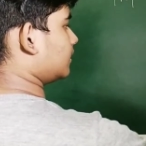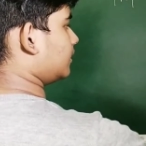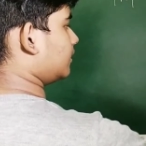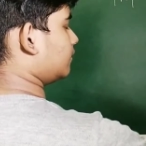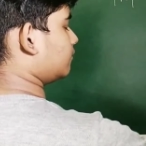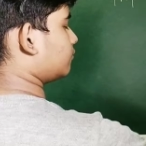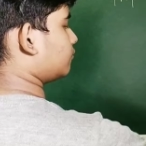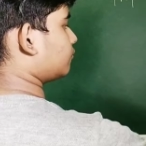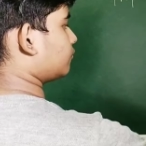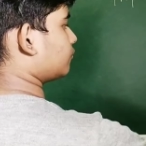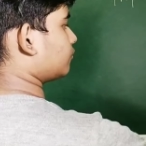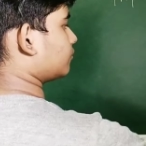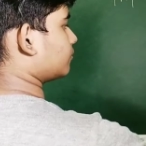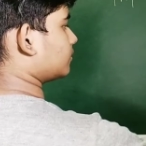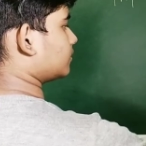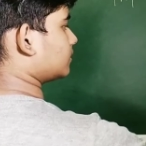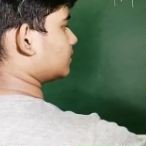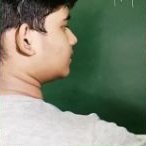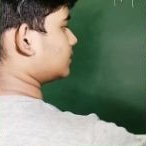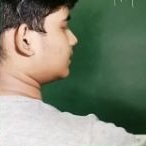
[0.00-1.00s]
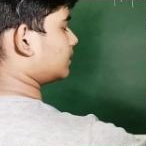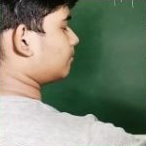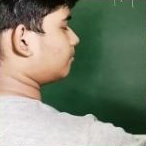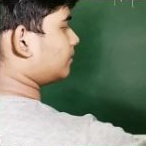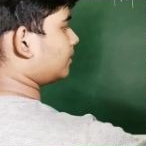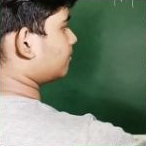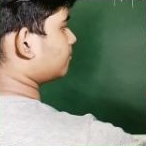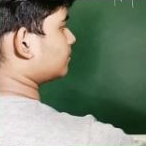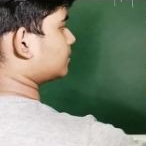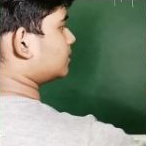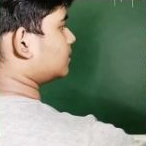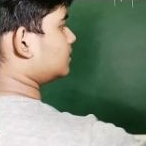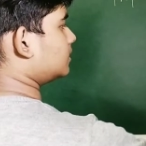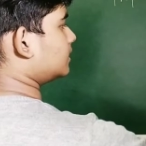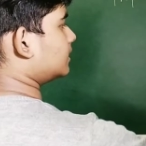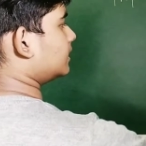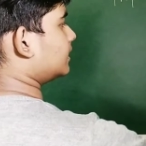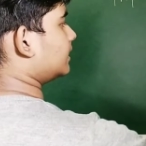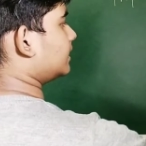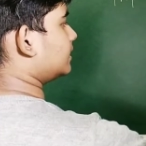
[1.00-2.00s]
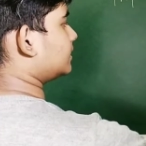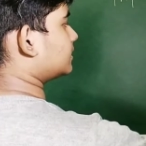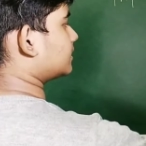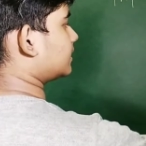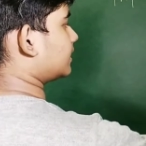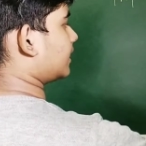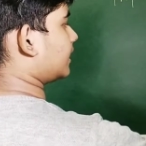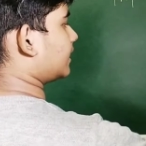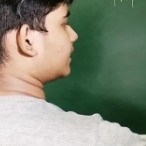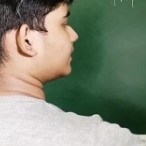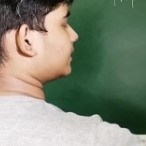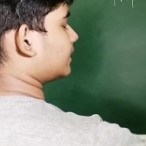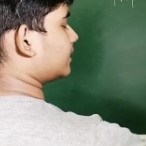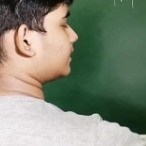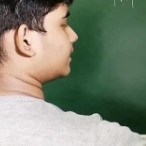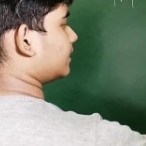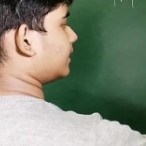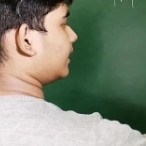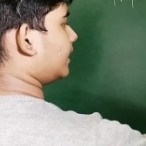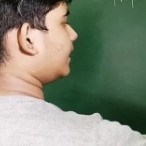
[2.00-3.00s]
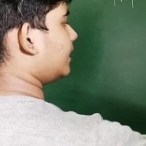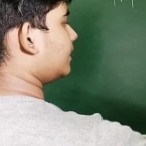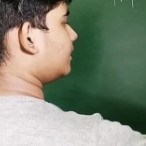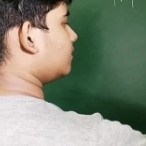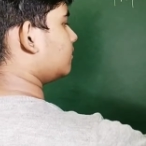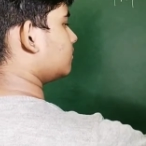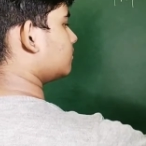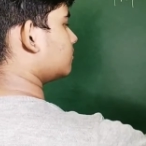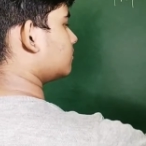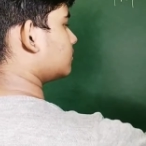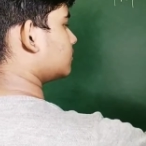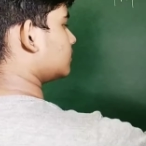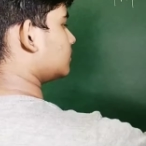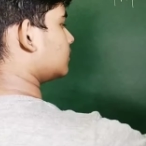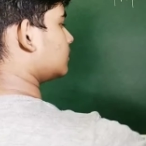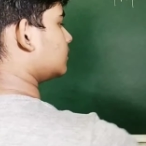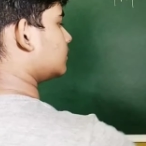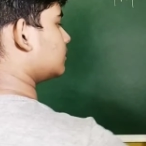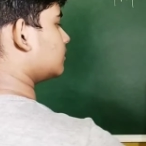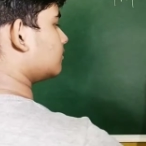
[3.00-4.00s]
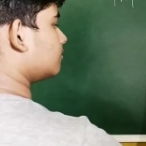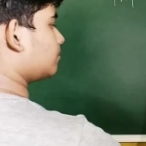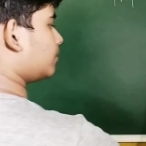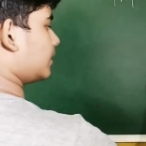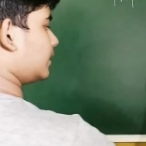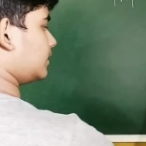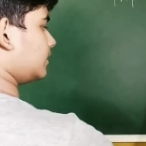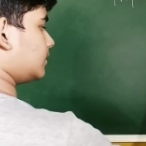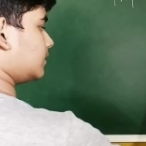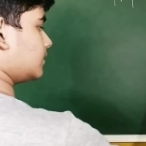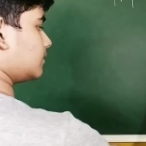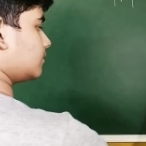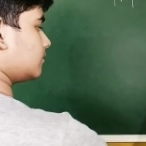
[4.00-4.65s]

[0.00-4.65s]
if some number is greater than A, print